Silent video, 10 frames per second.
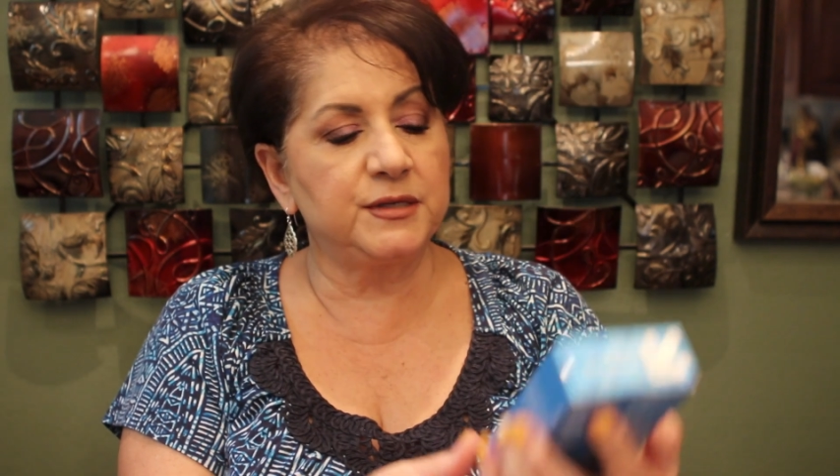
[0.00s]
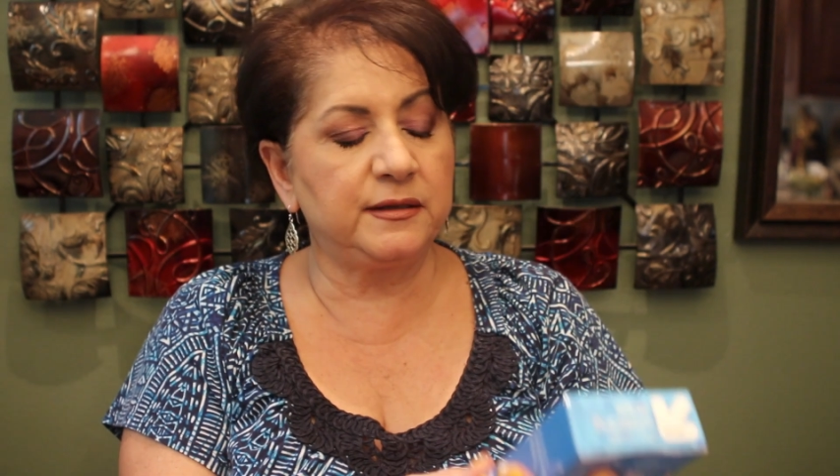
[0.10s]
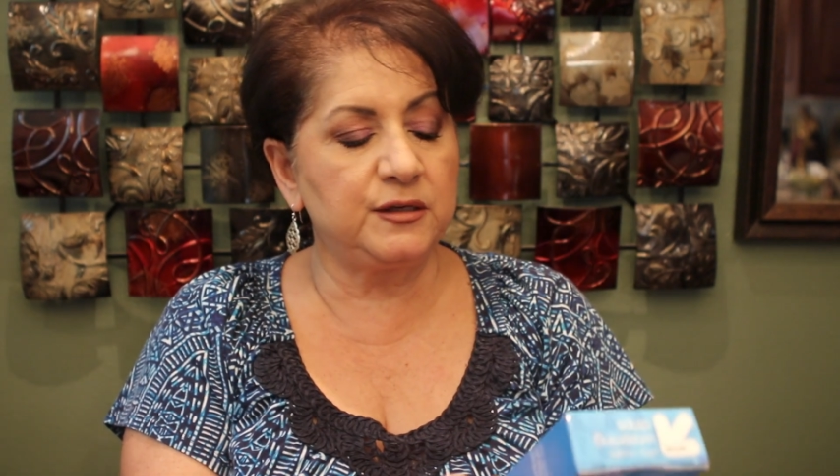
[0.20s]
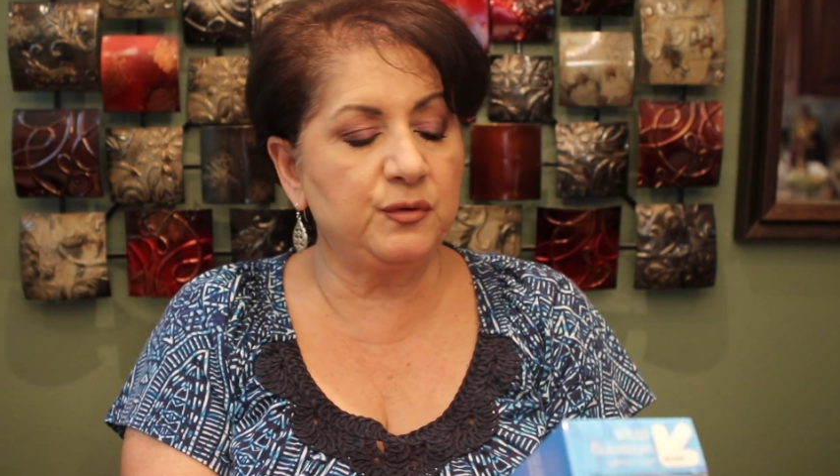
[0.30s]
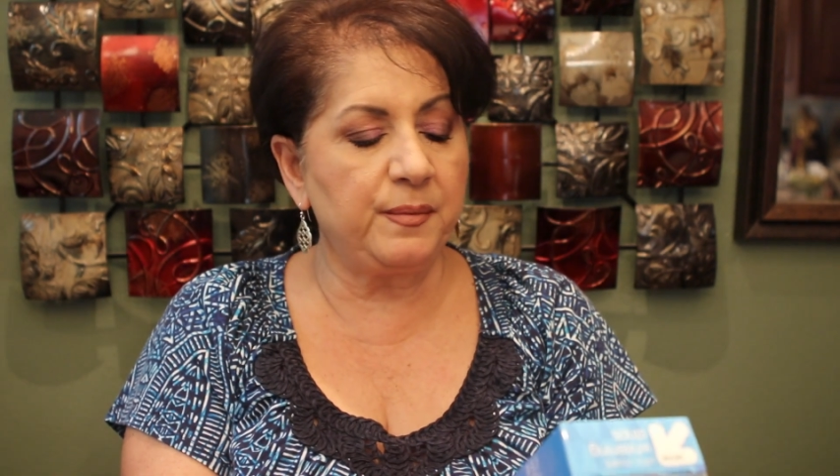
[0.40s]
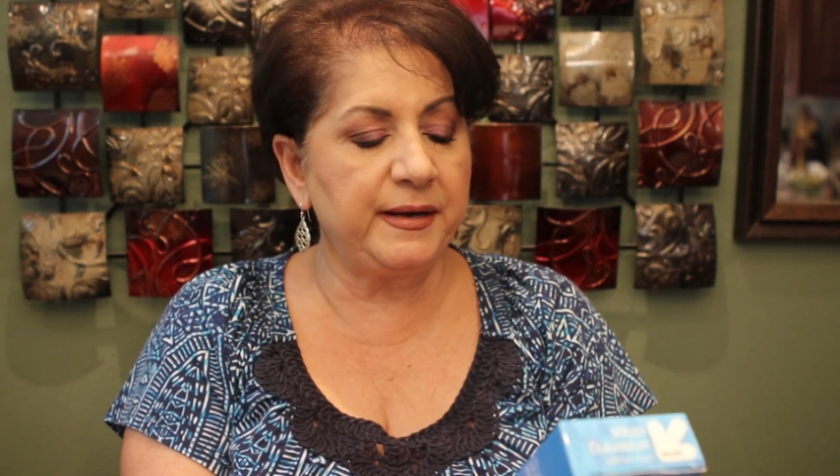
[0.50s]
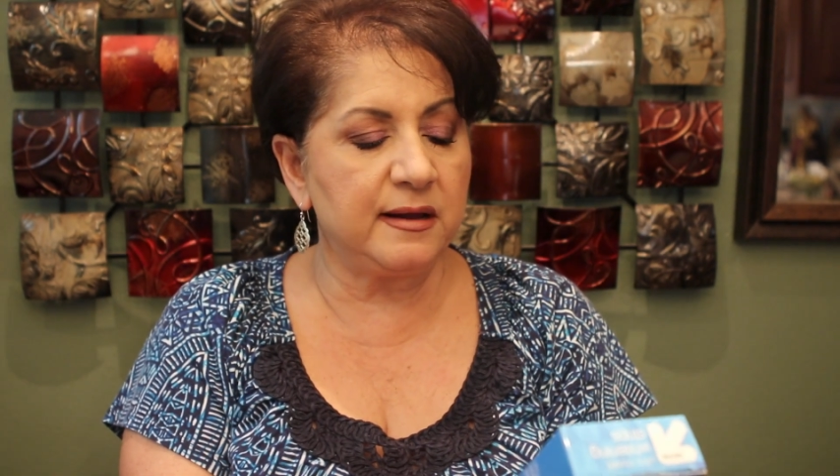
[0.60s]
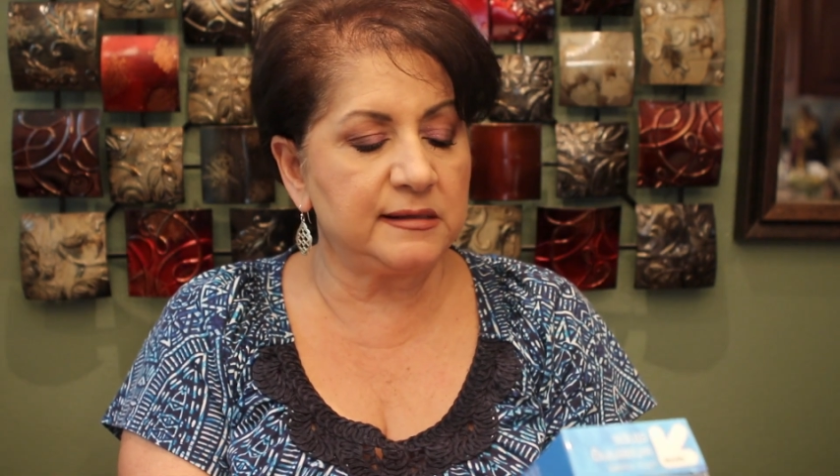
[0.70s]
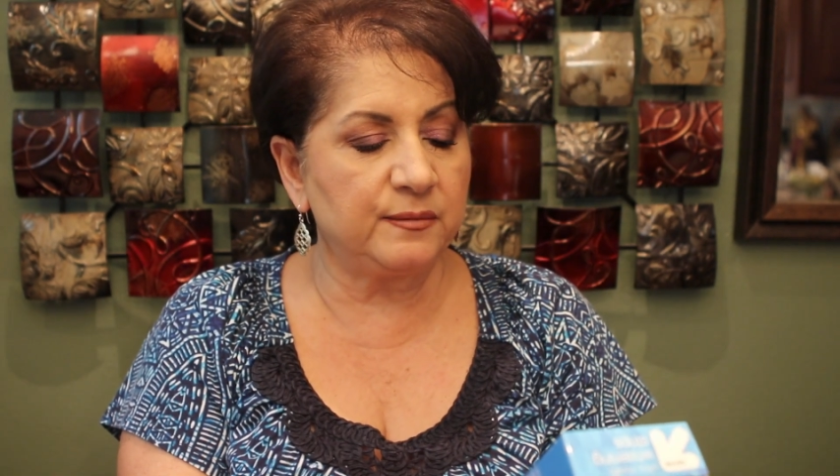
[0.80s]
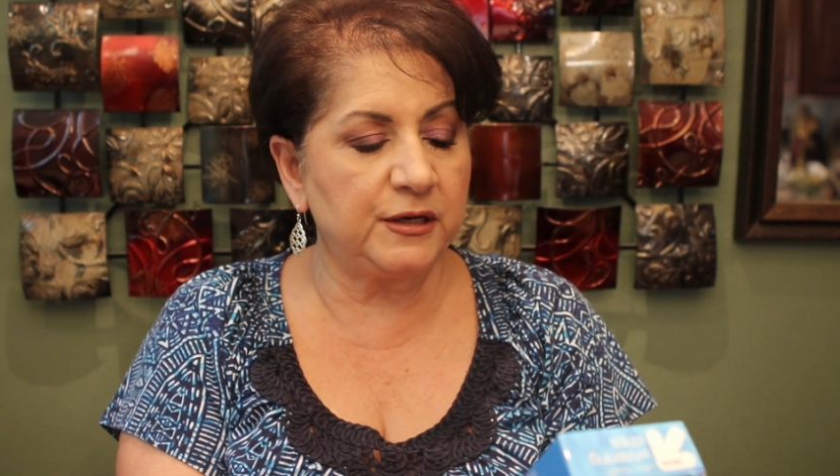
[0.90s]
So this will be
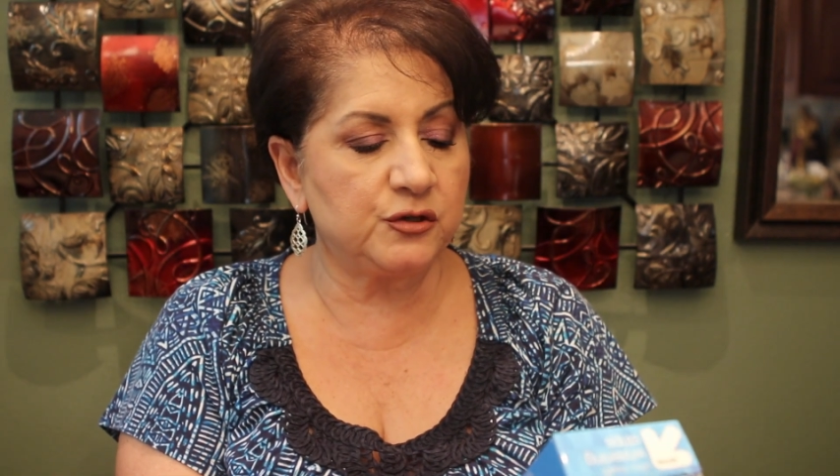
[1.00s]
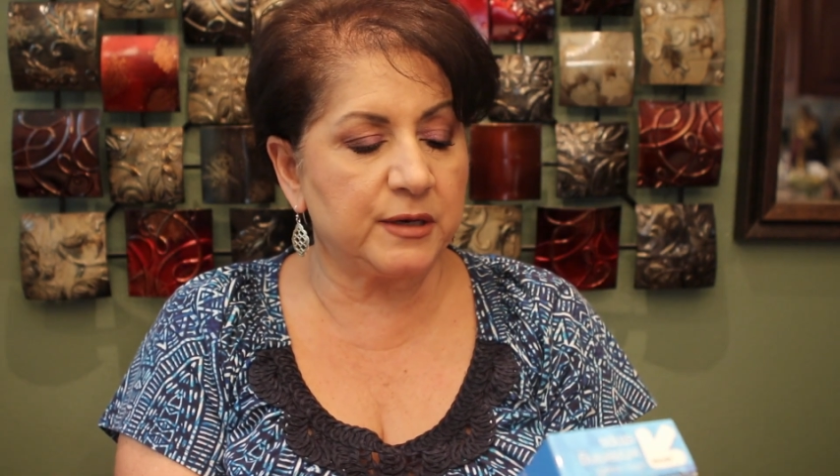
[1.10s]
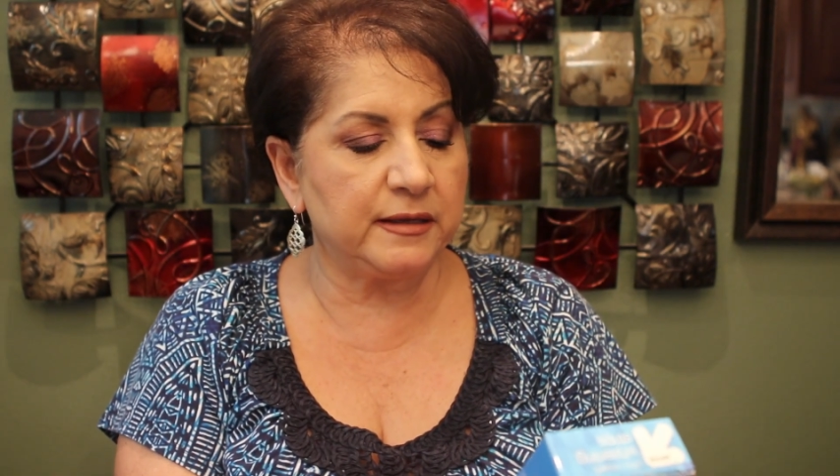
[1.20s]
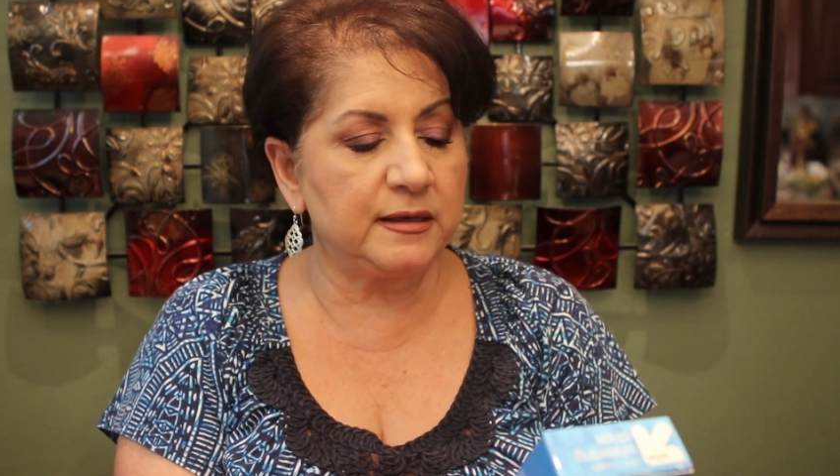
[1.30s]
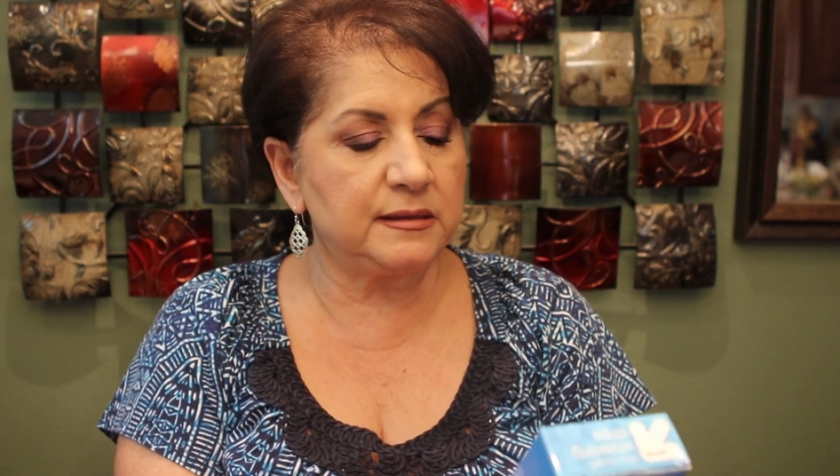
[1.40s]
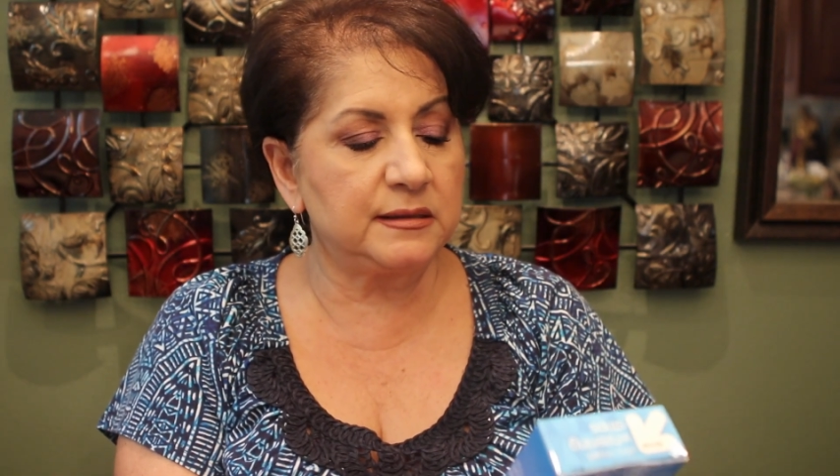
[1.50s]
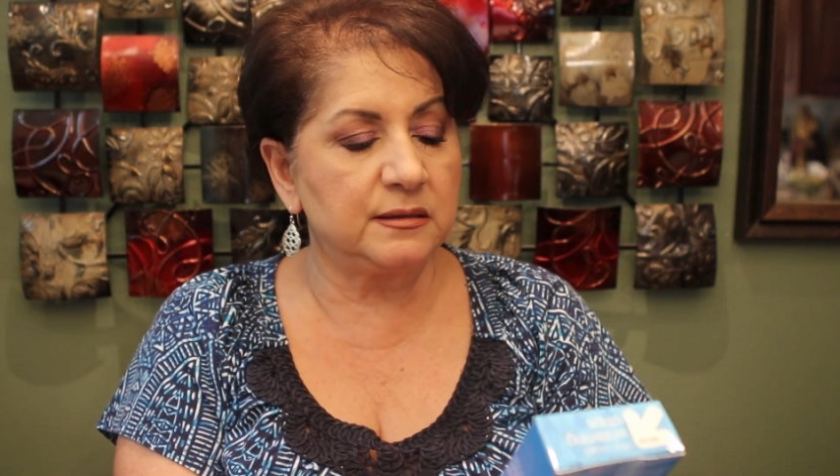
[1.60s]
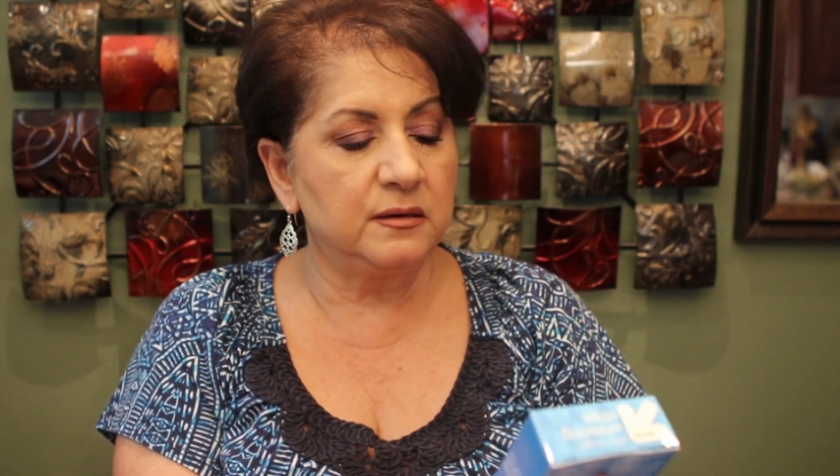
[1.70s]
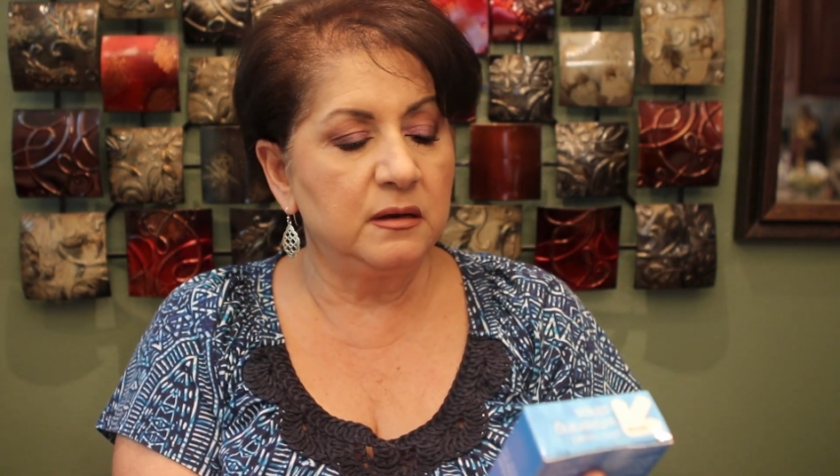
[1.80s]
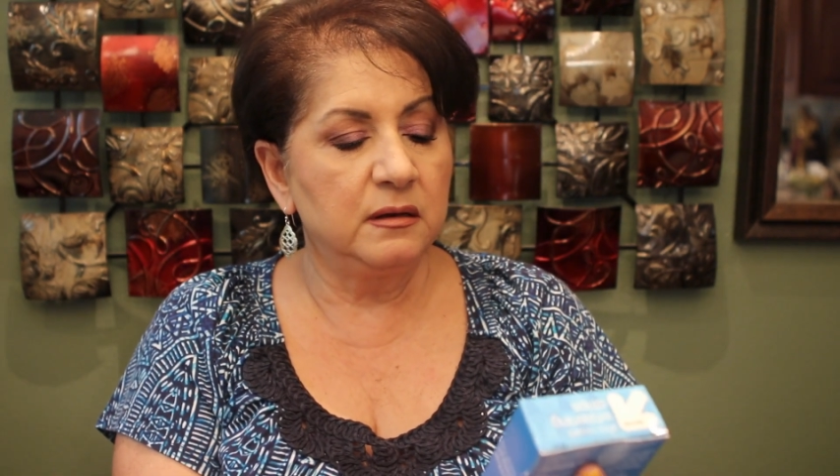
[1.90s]
nice. I'm going to try
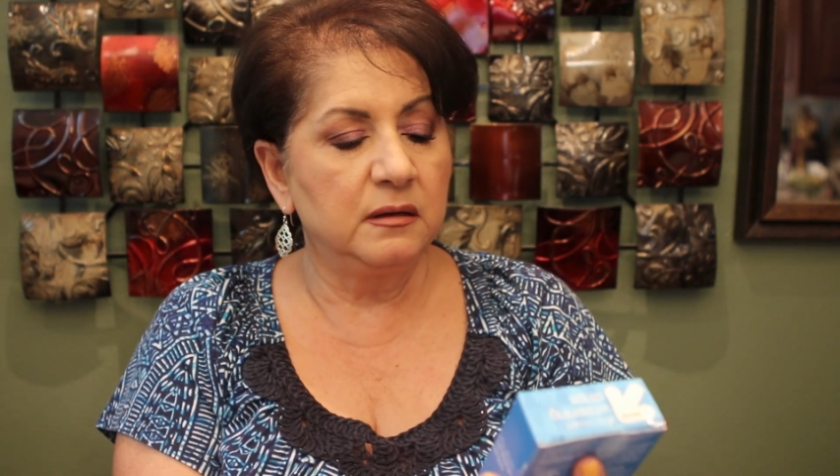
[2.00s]
this.